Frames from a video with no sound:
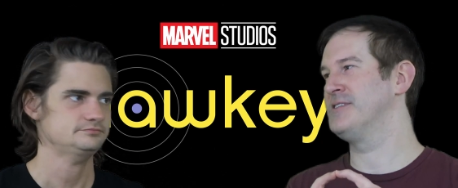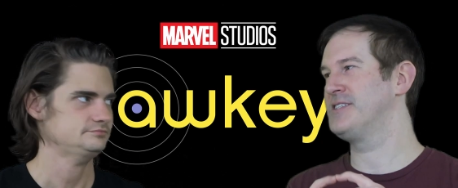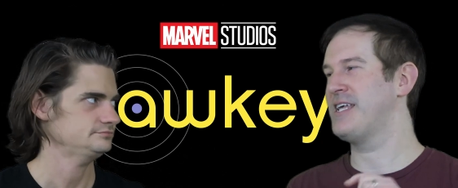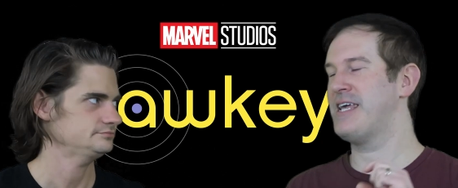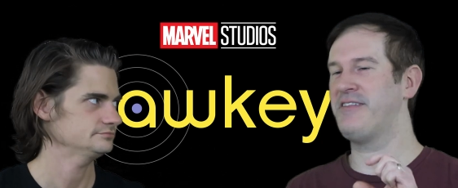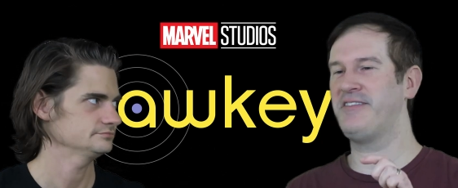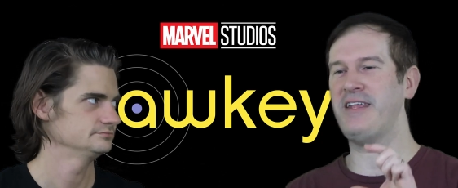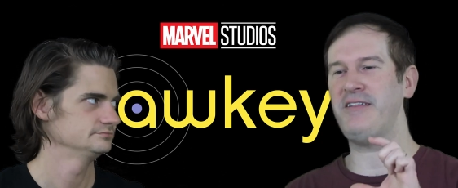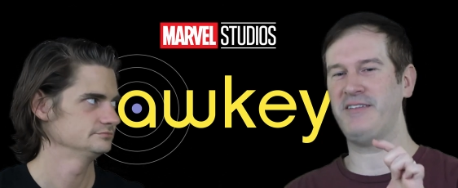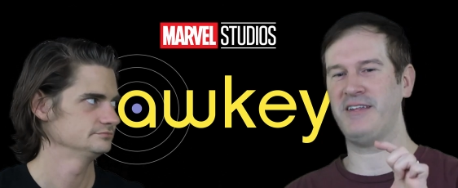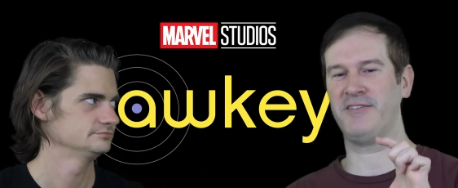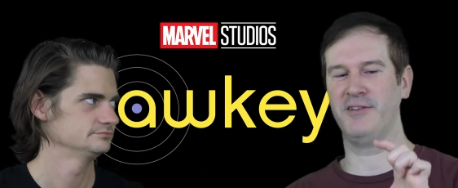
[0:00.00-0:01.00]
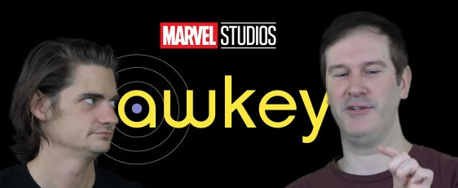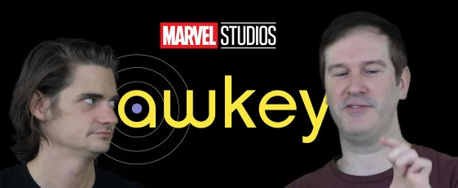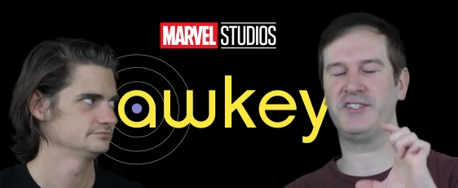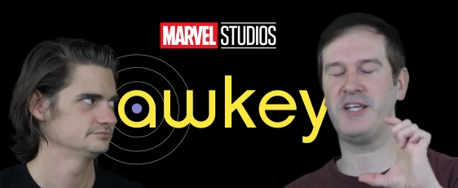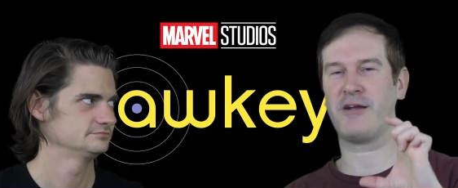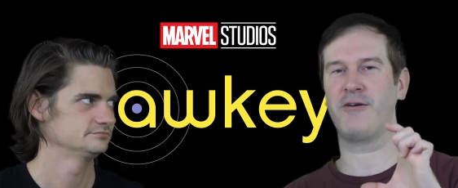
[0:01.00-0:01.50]
Speaker 1: was he sees this little
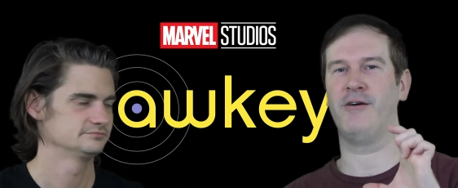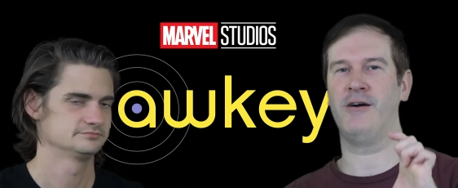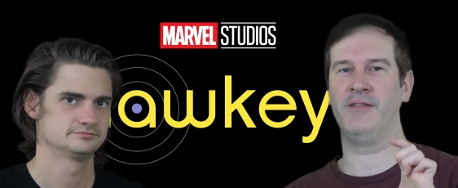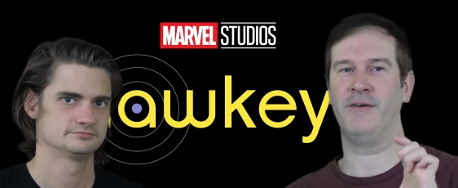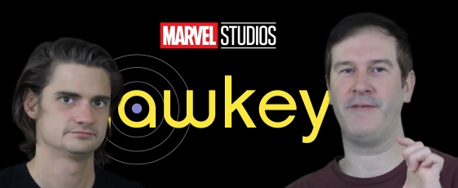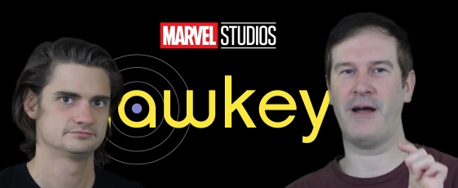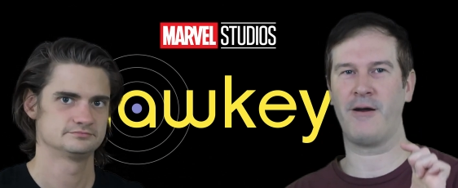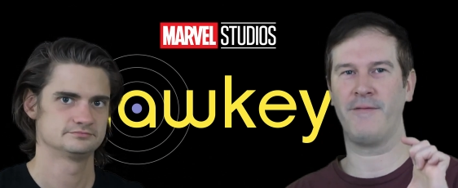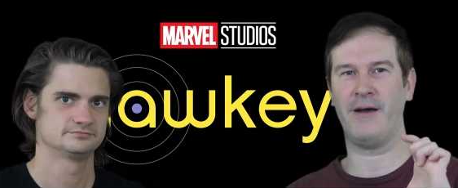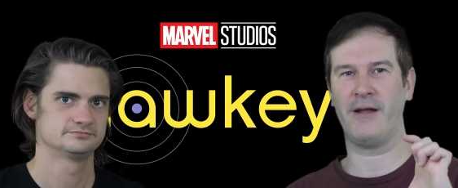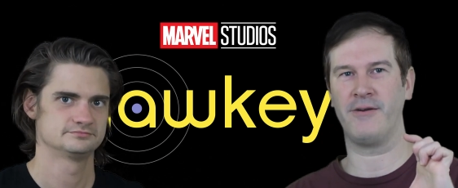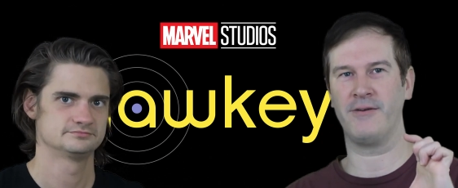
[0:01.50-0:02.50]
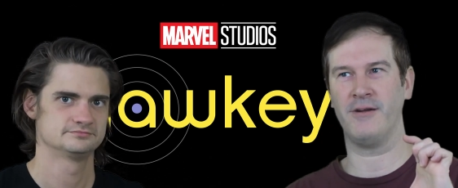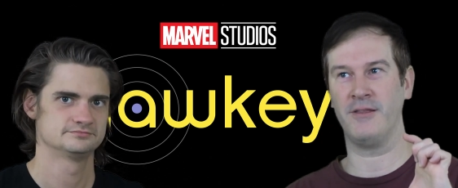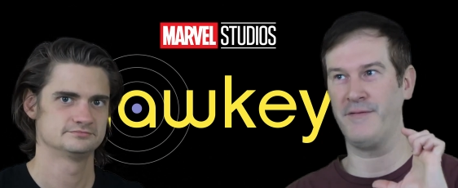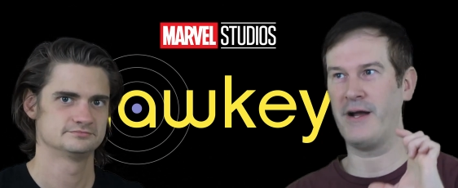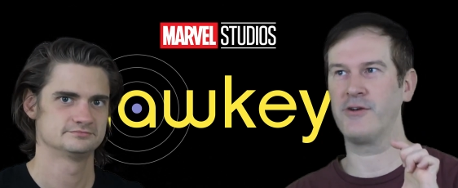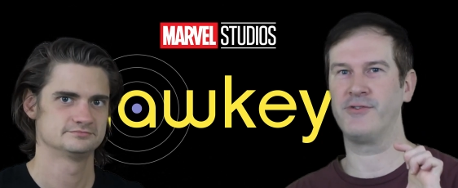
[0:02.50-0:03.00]
sticker on the firefighter on the
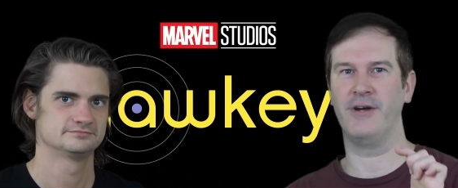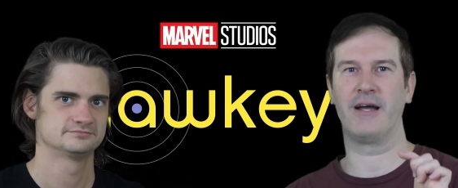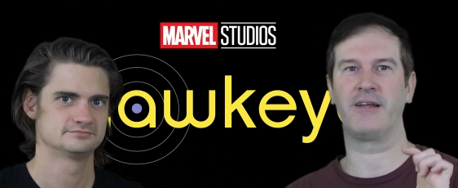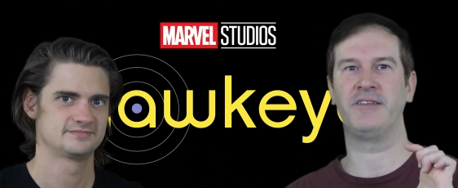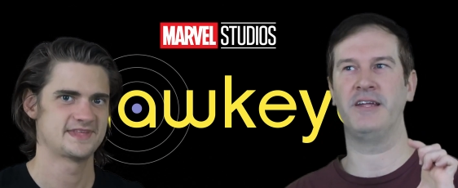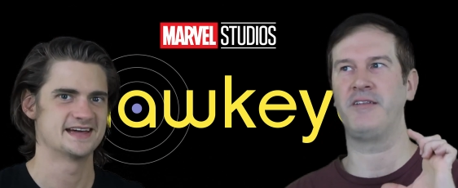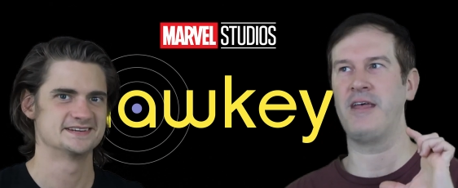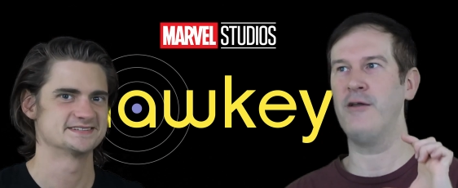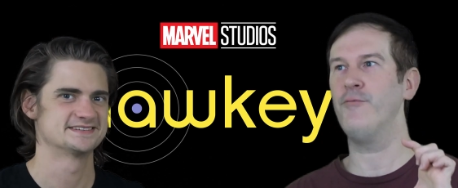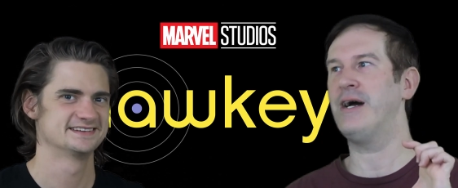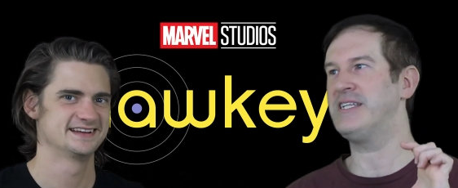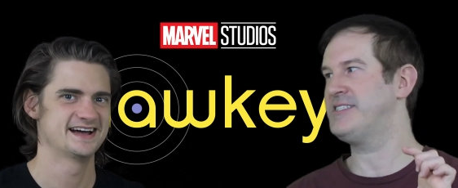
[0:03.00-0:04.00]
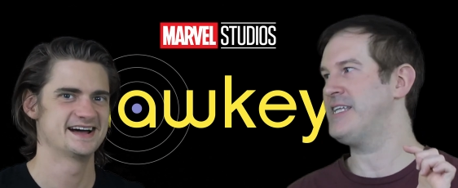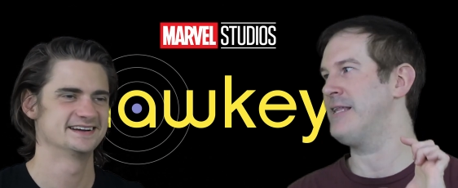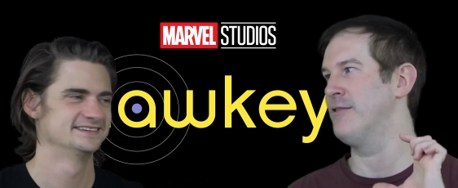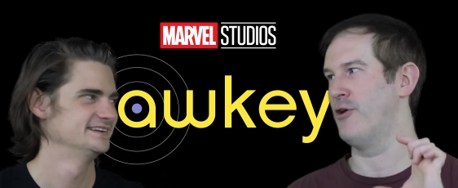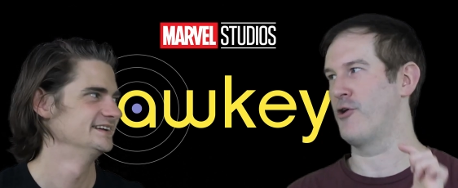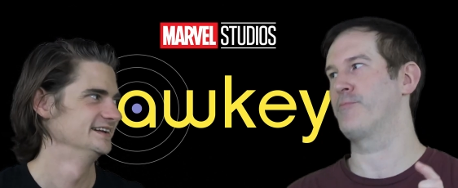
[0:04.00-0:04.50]
fire truck. It says yeah, just, NYC yeah.
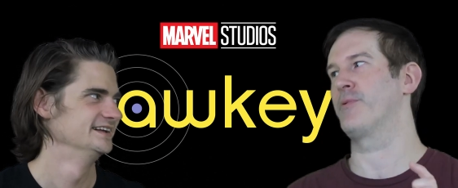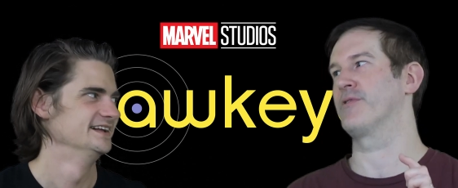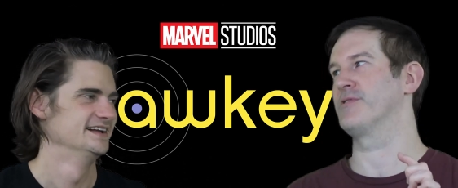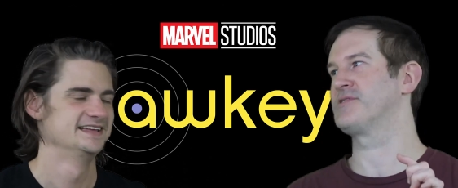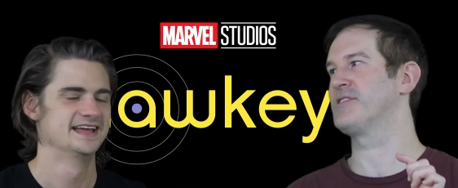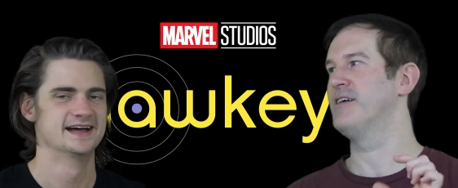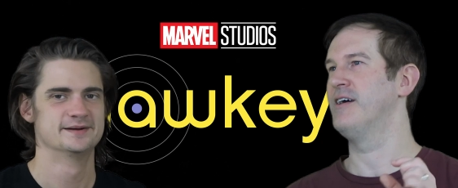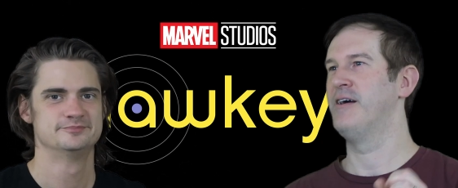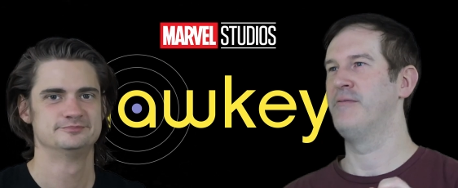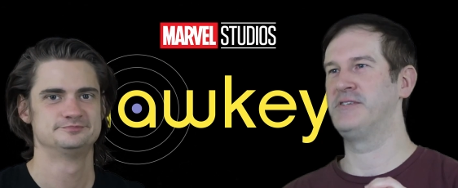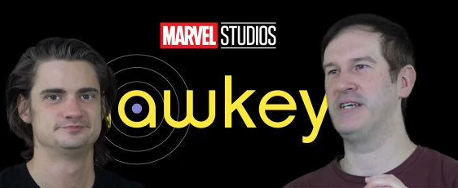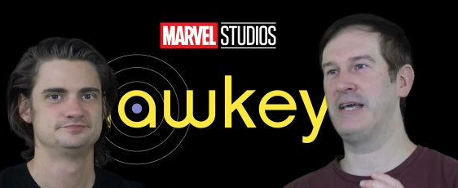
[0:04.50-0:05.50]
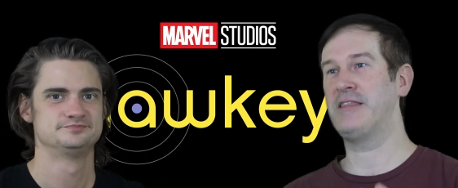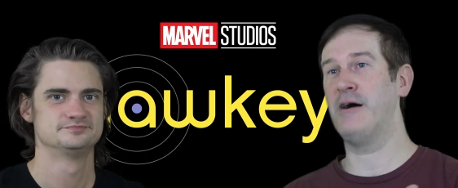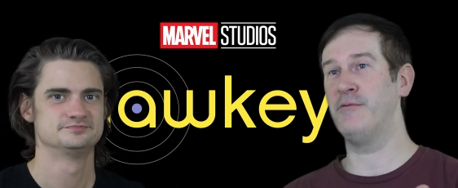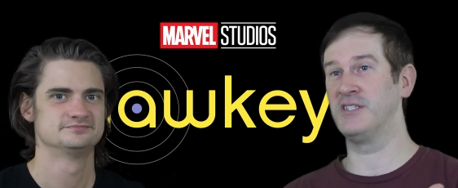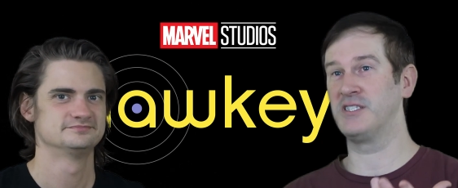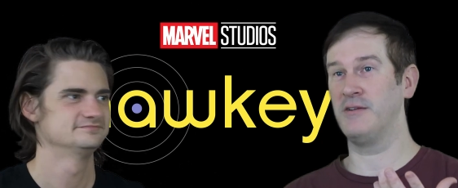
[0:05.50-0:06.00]
LARPers. Yeah, which I thought
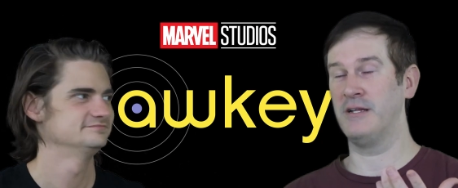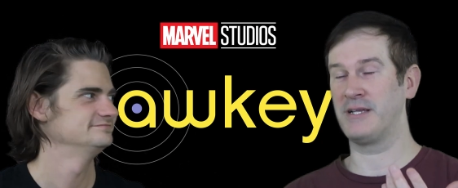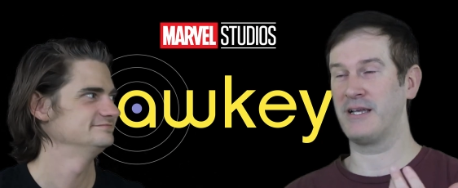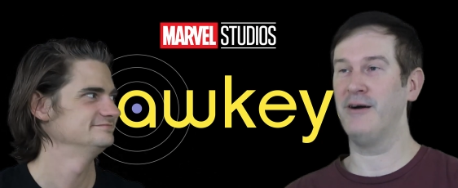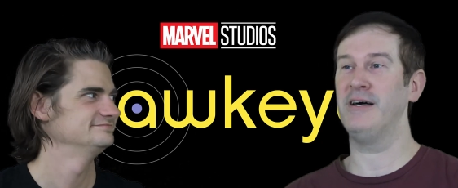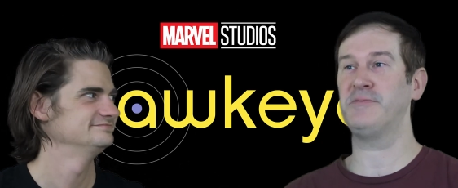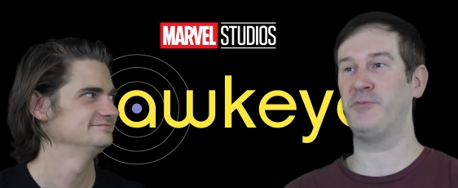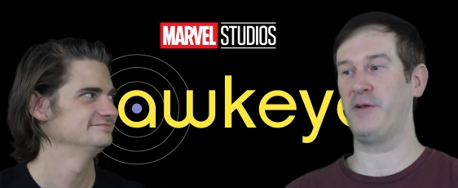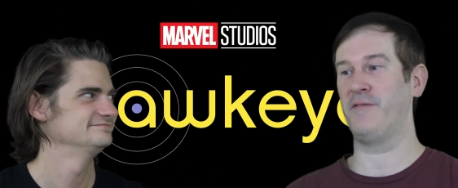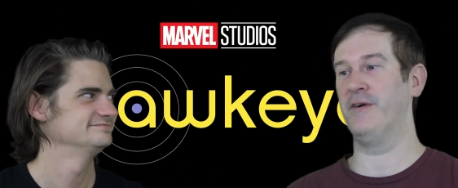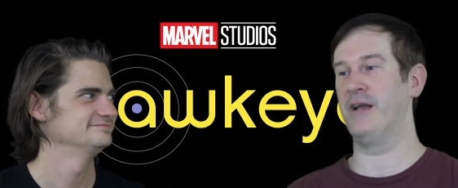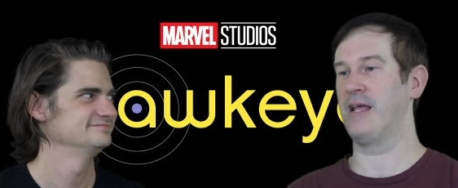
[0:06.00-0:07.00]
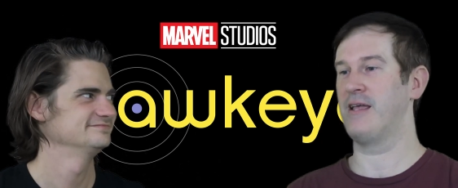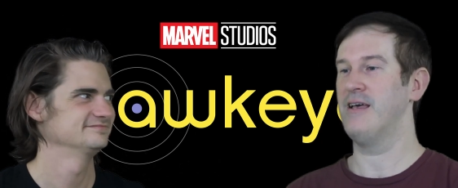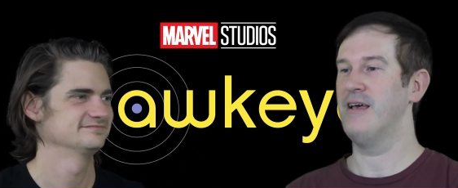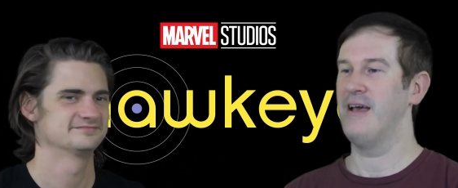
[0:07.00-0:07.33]
was I was like, oh, that's pretty funny.